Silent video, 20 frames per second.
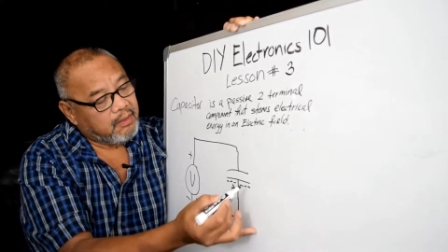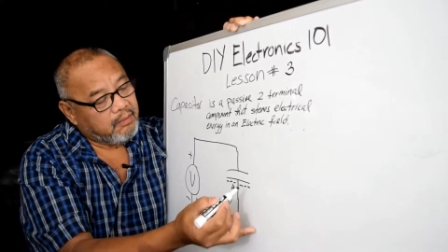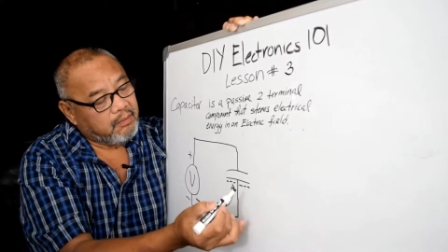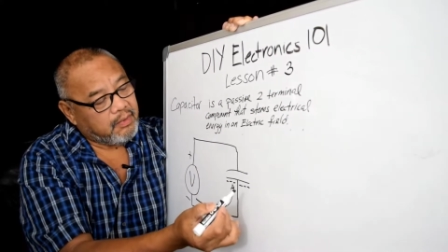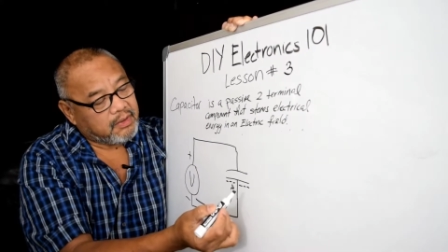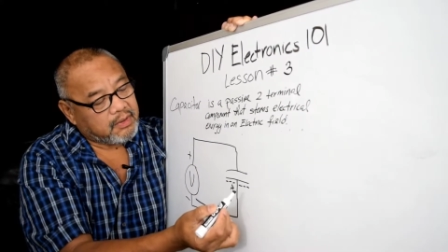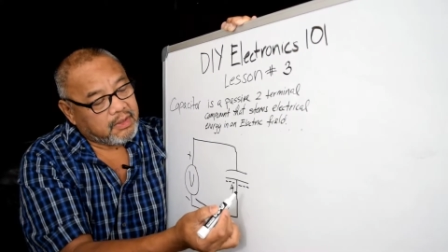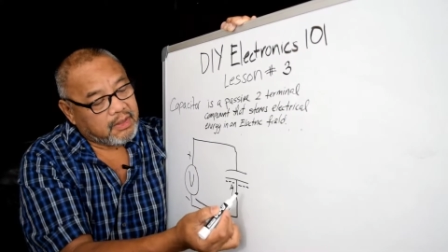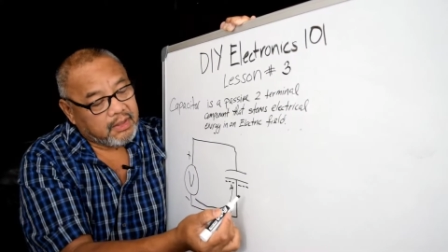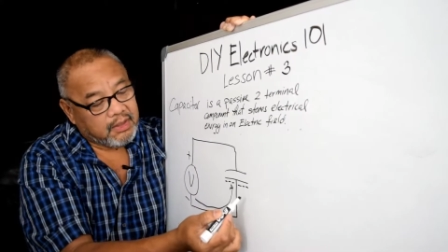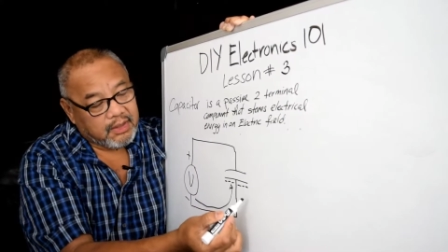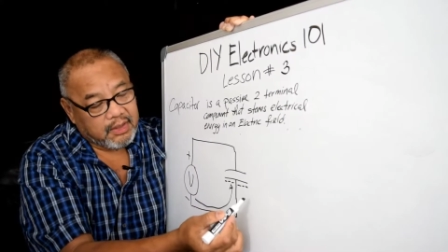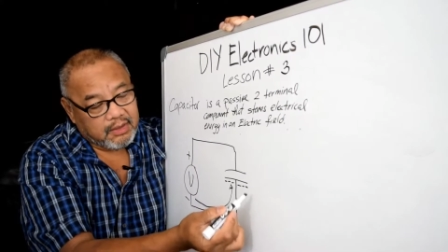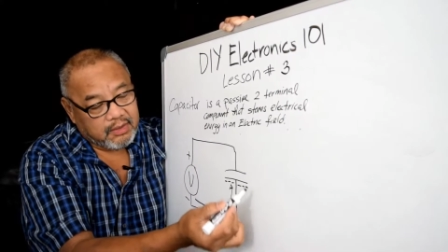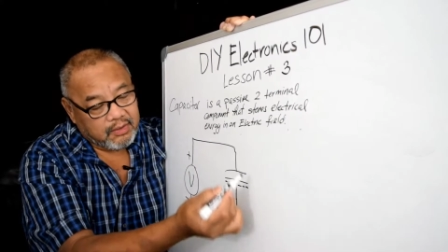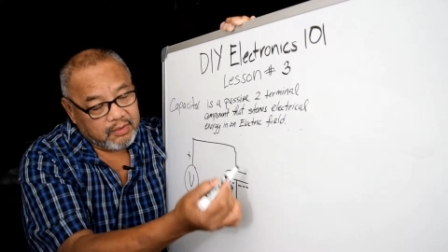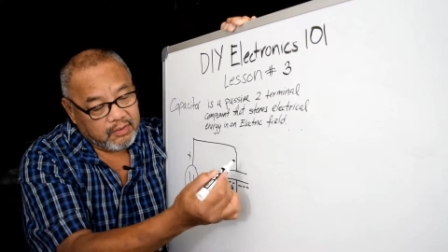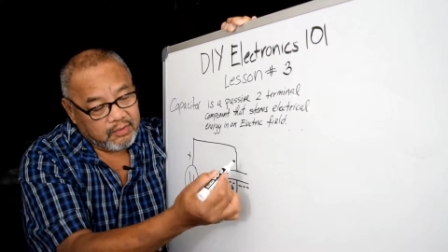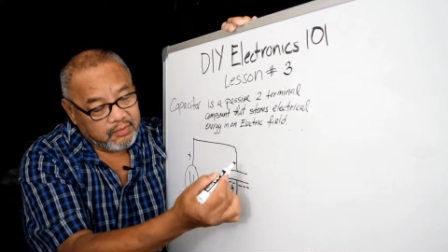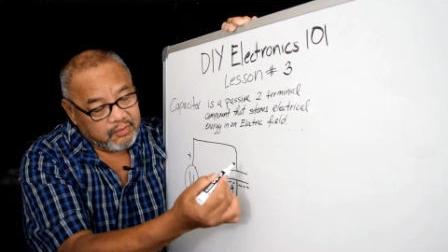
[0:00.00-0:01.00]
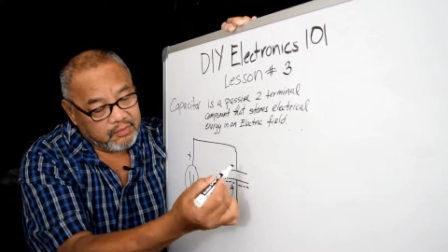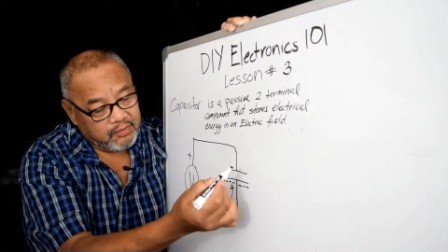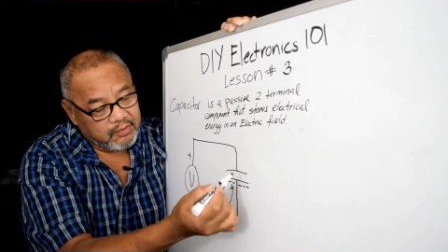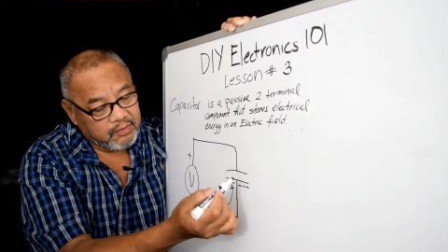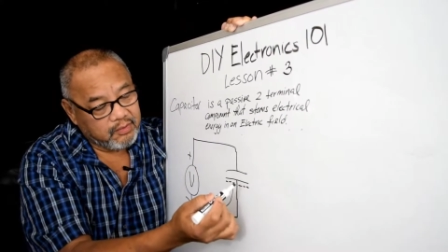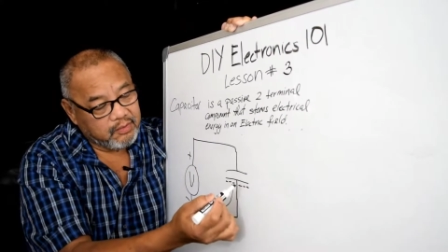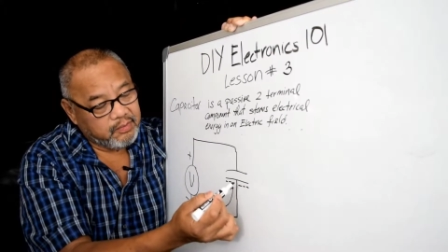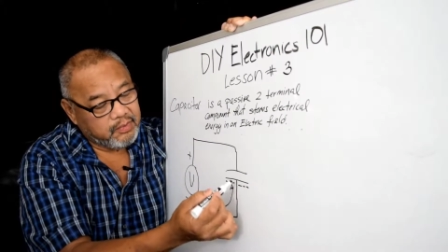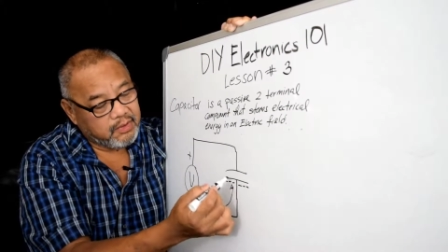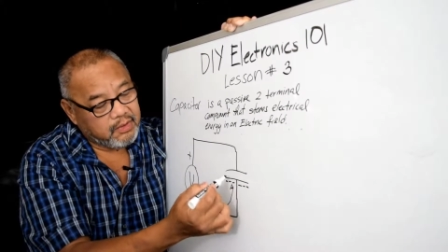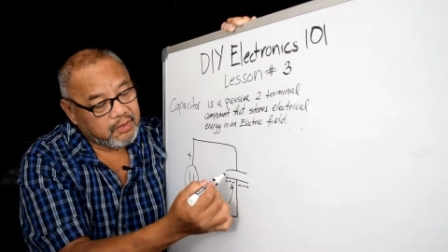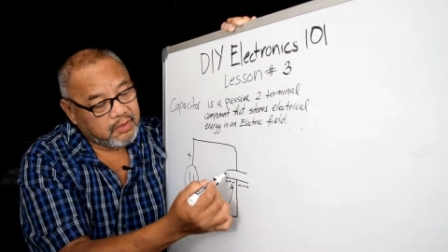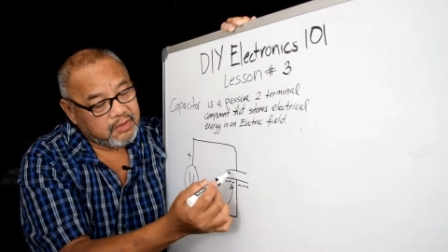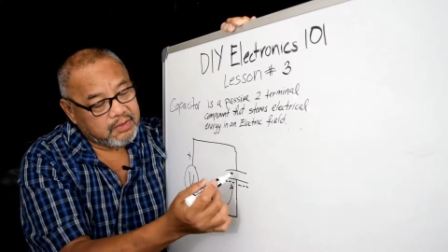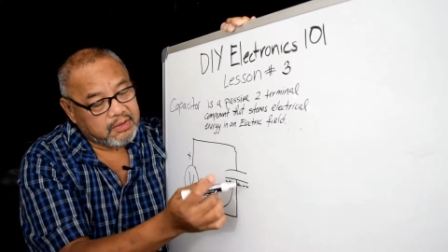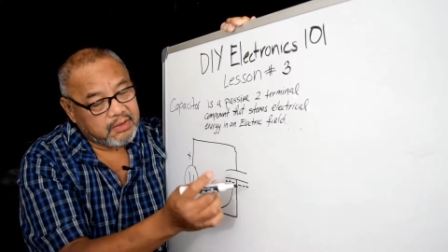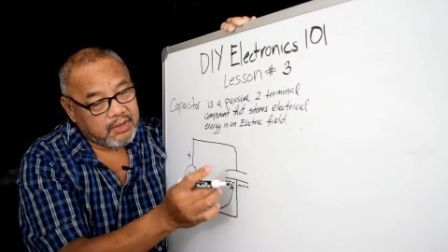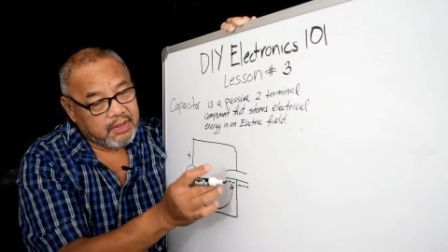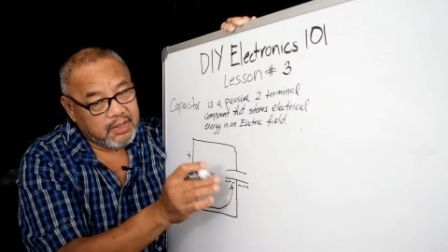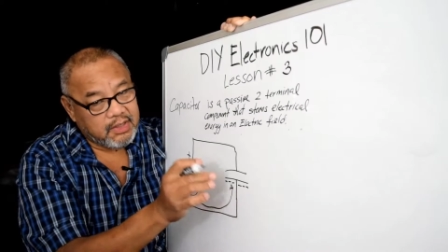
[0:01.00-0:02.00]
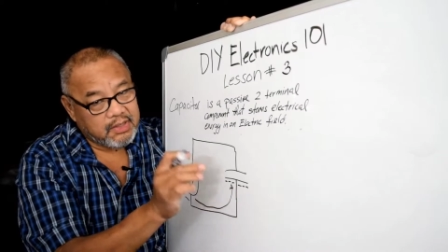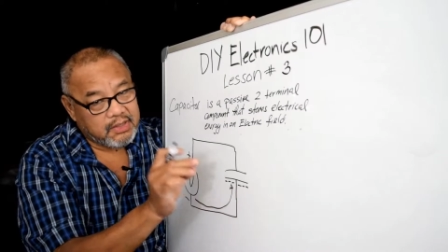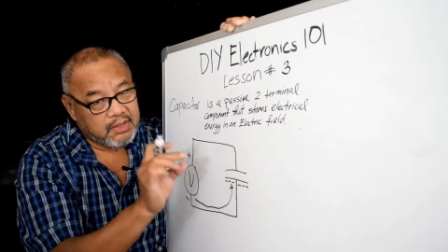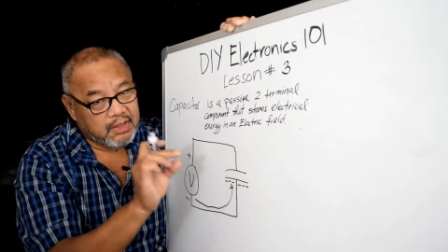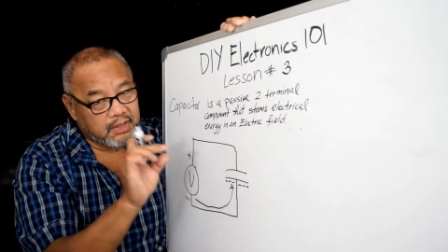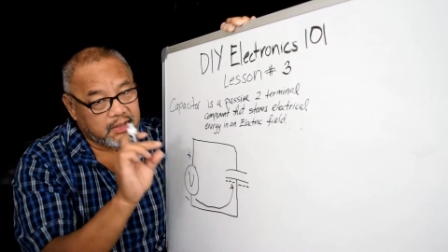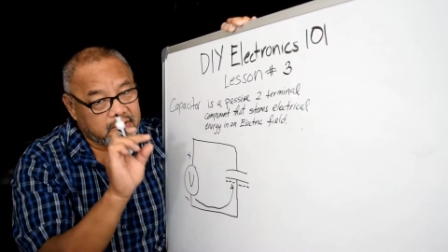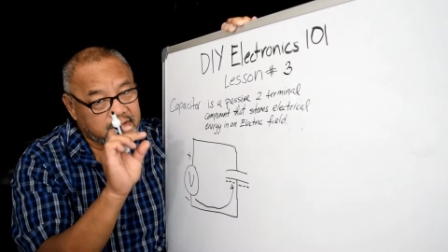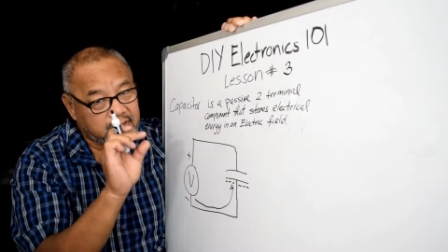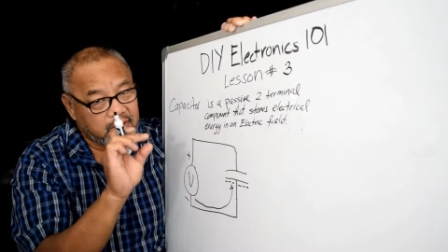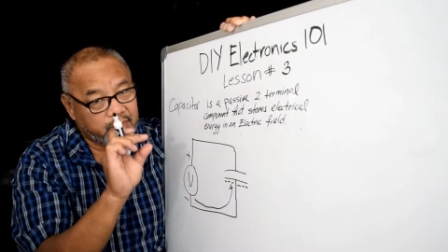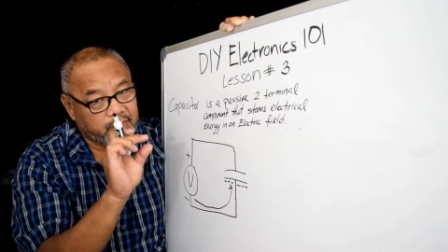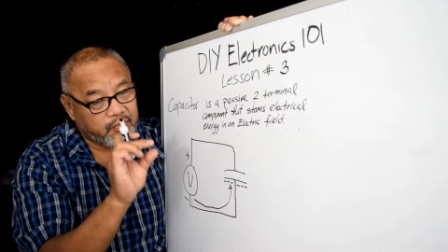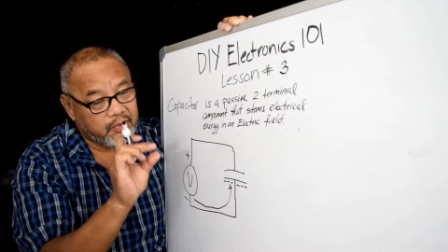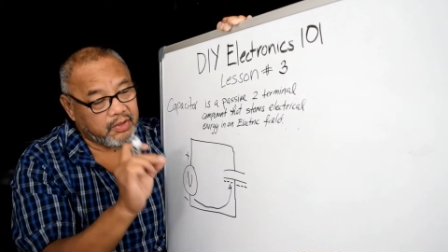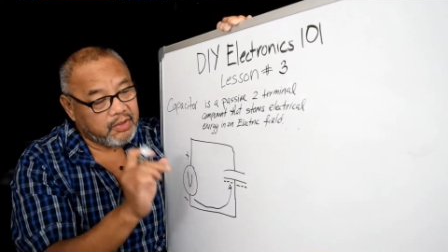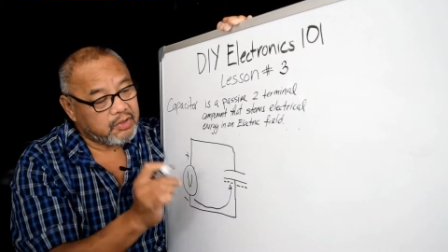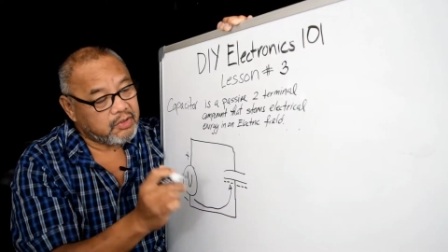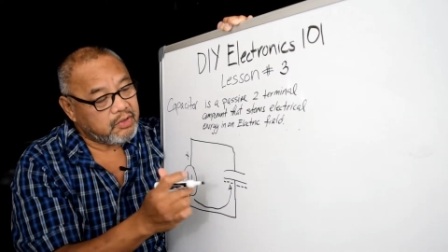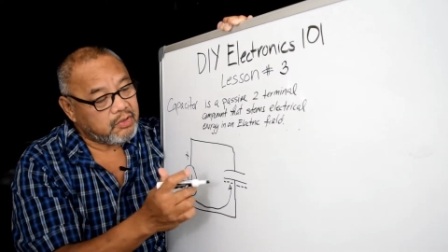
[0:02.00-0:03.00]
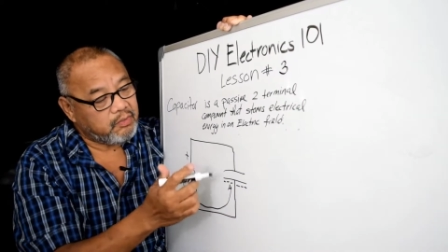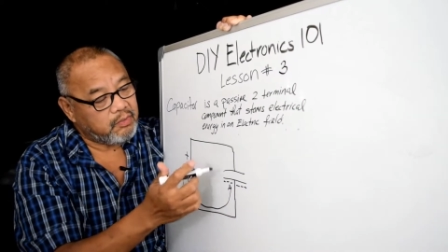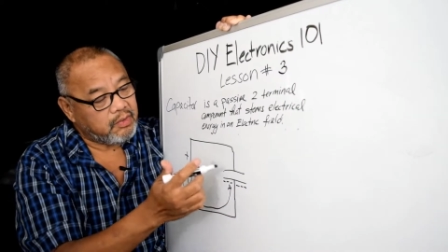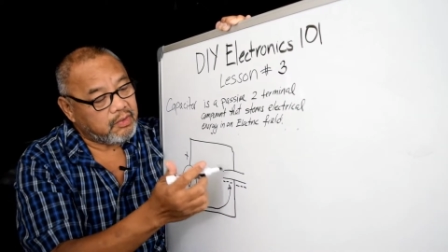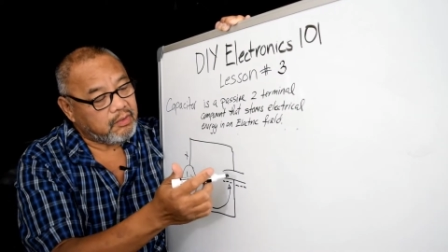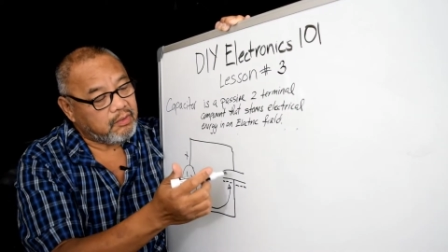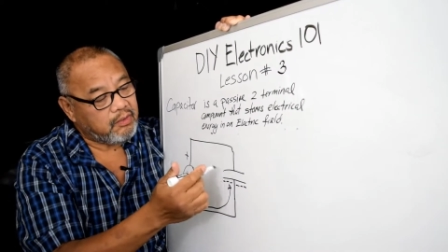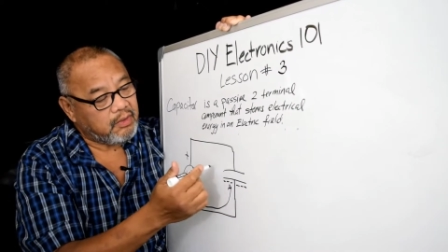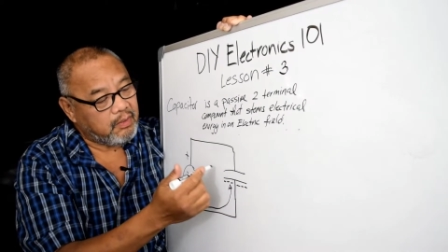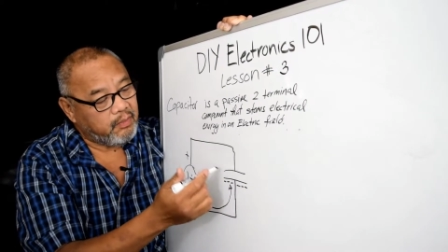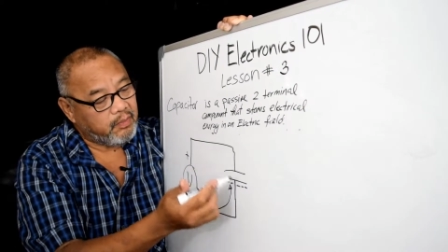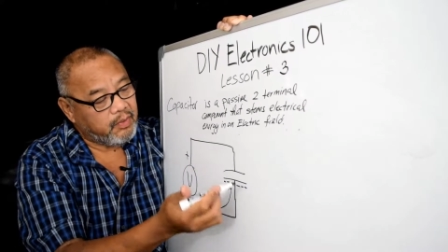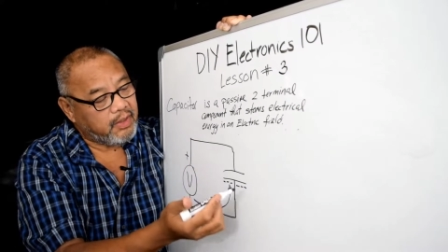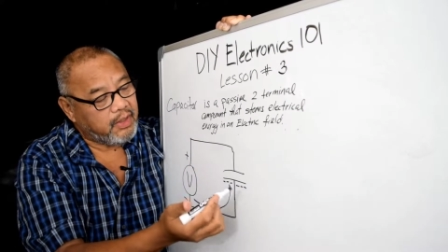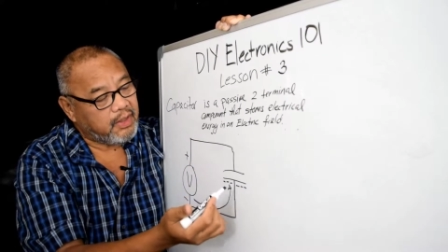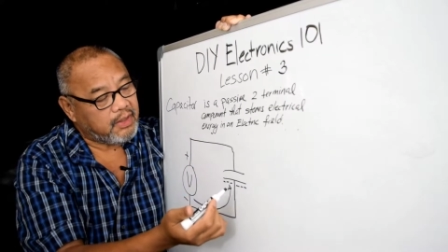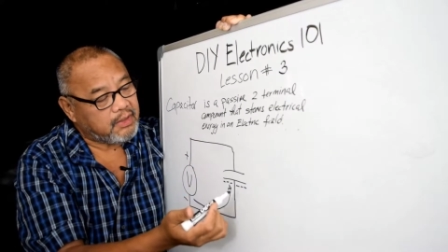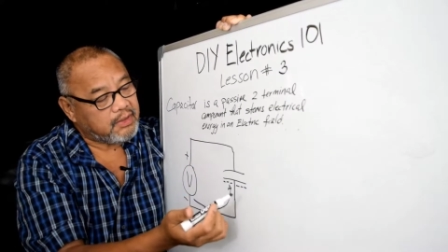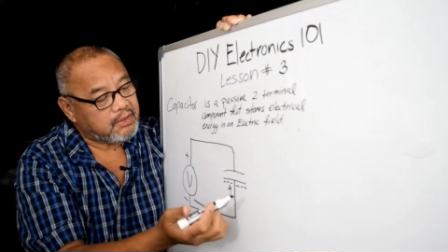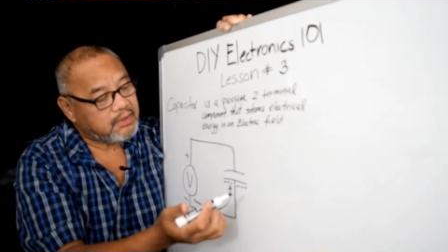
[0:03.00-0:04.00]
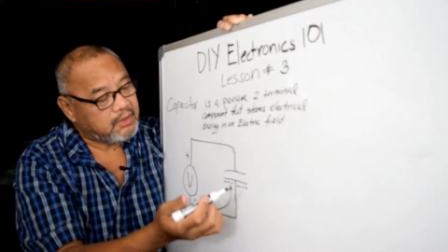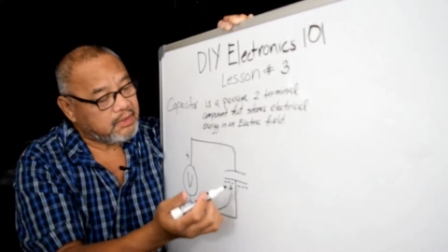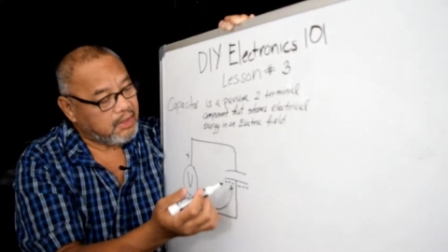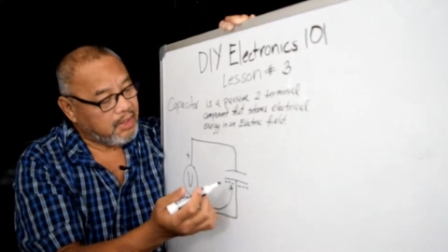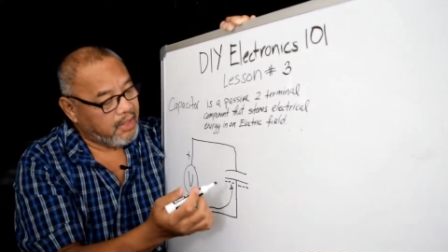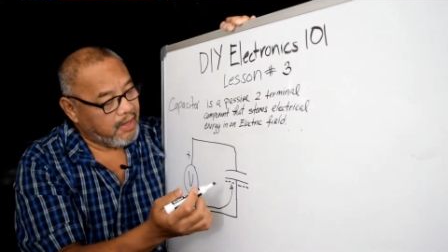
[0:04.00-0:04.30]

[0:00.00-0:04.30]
but cannot go through because there is a separation between the plates.